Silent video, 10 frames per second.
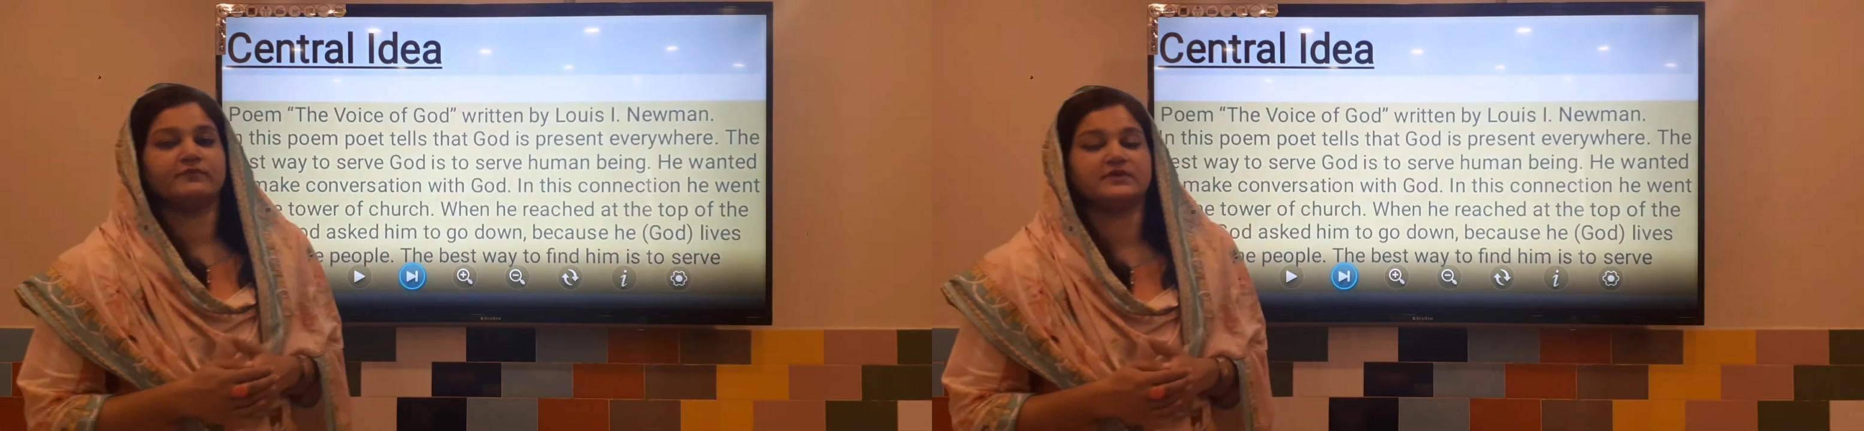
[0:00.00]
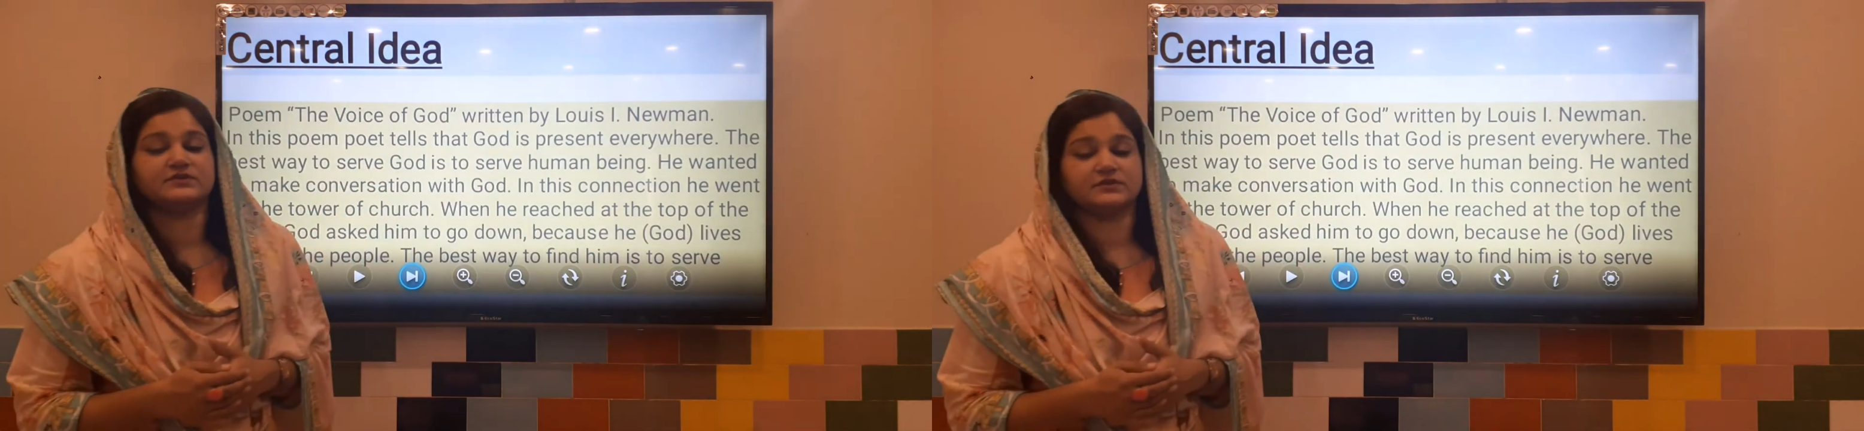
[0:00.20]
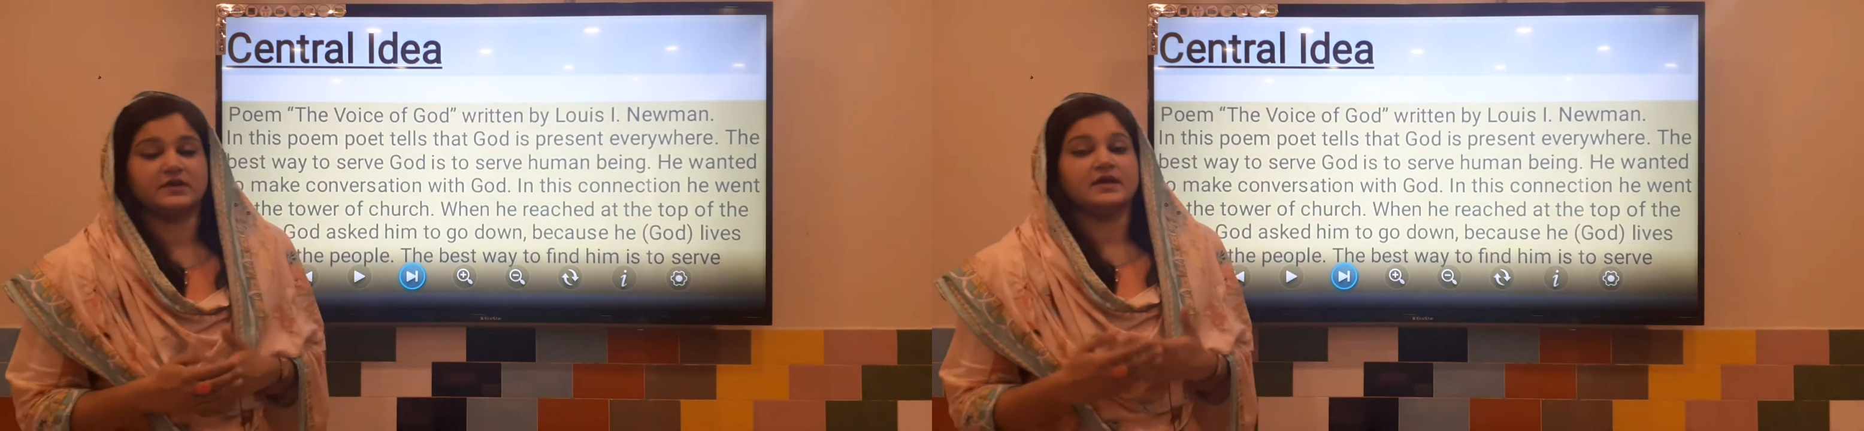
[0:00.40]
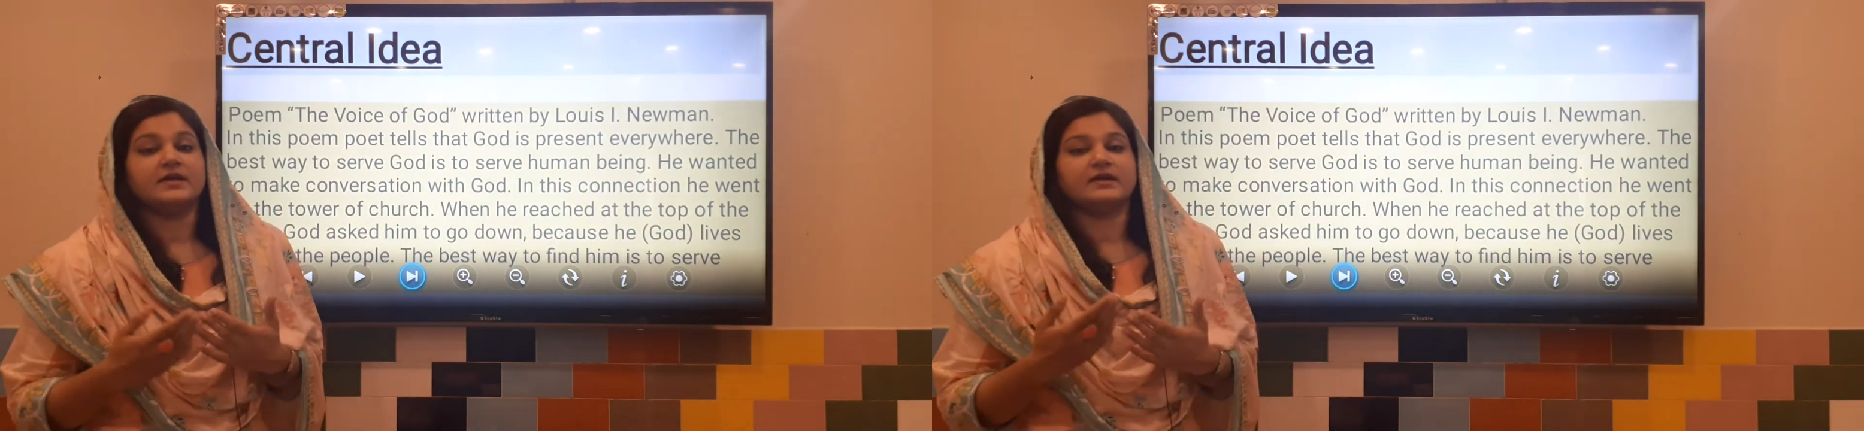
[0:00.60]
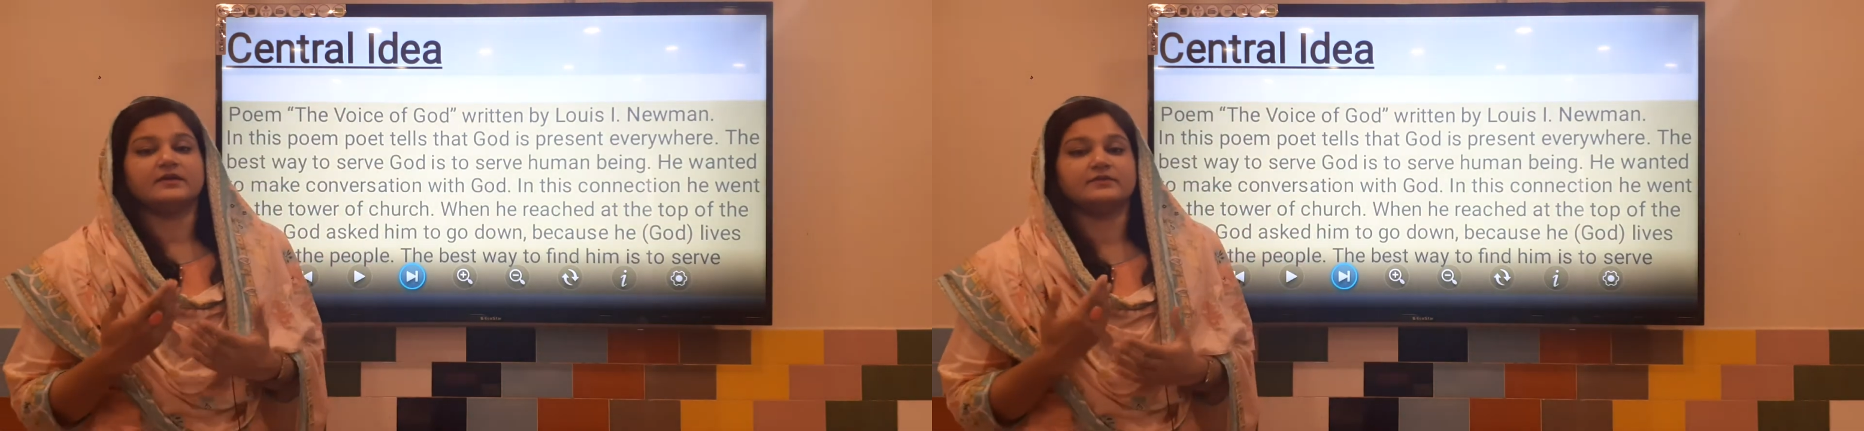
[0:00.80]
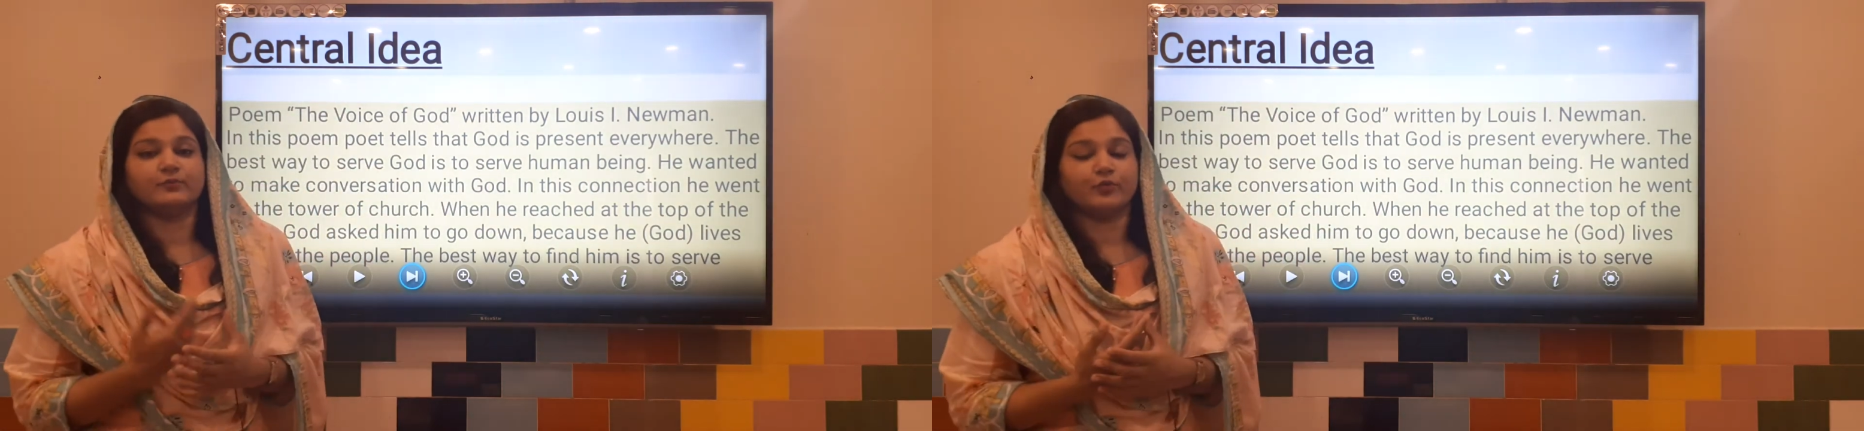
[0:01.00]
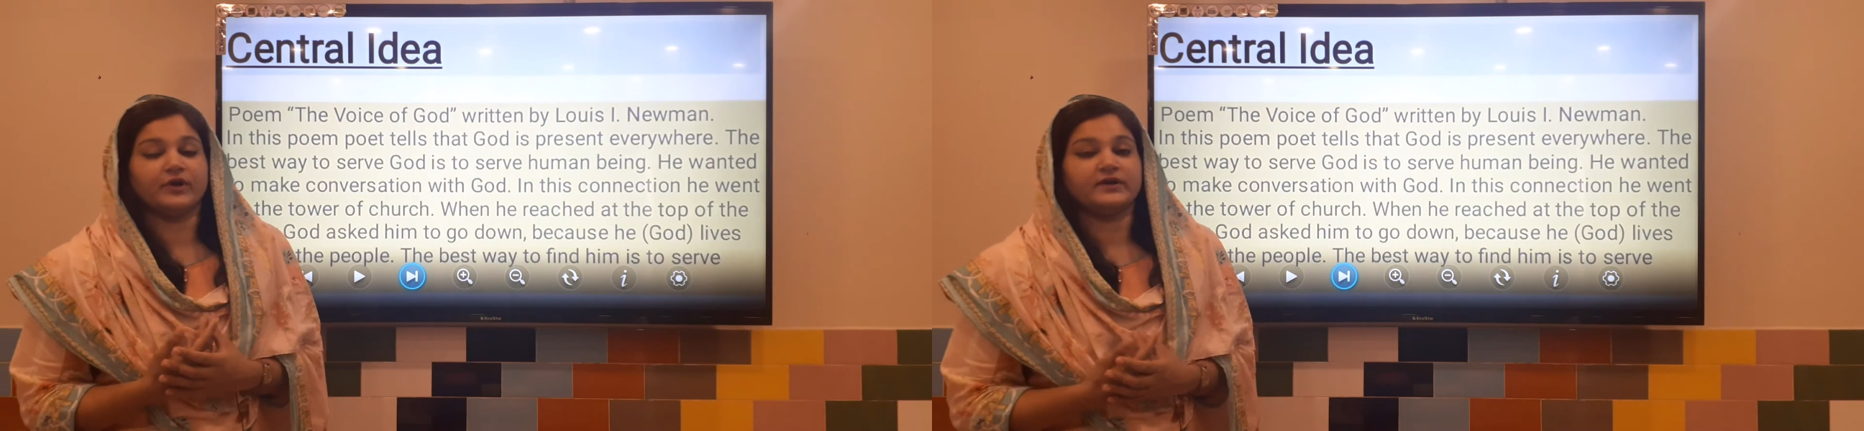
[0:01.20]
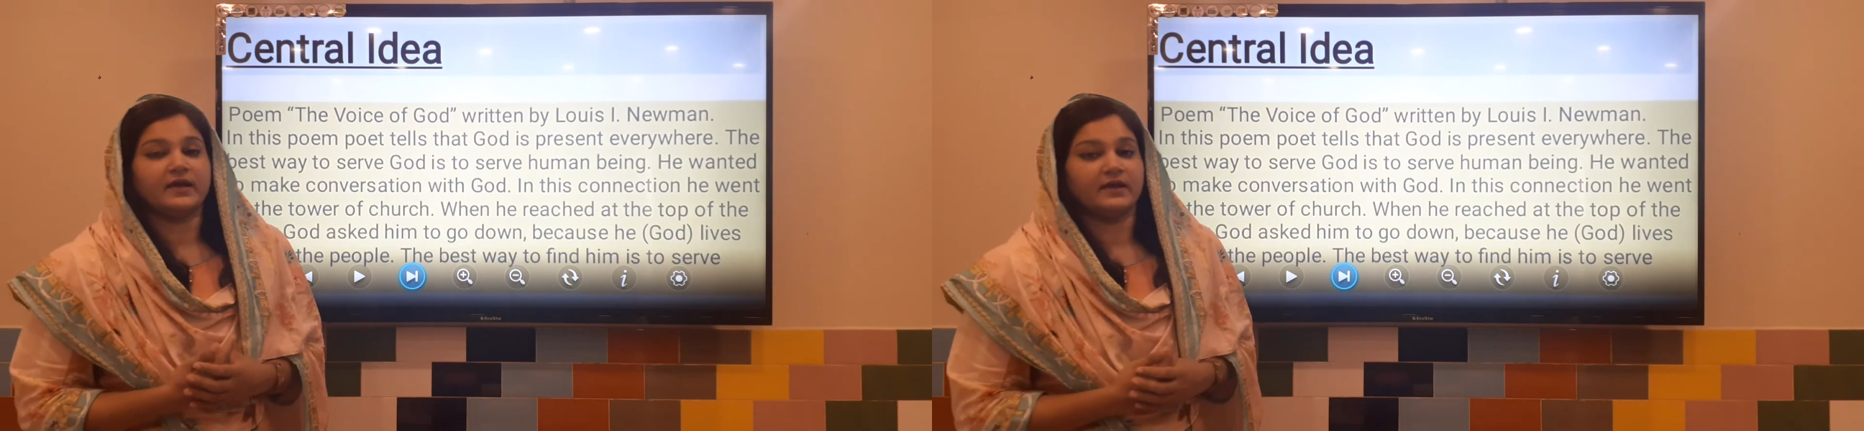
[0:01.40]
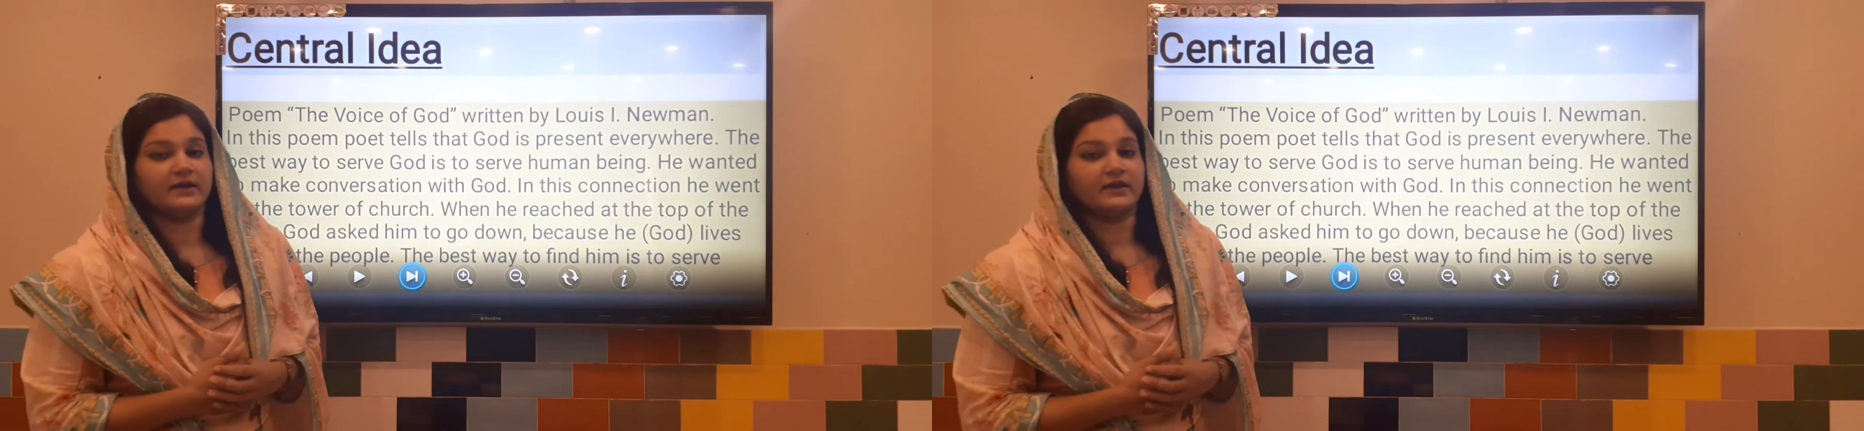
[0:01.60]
which the poet